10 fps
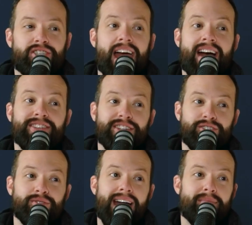Having to
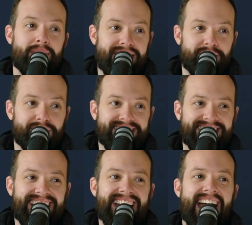do that
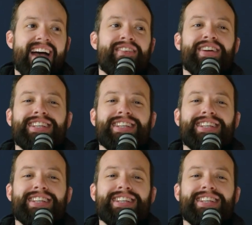manually. Do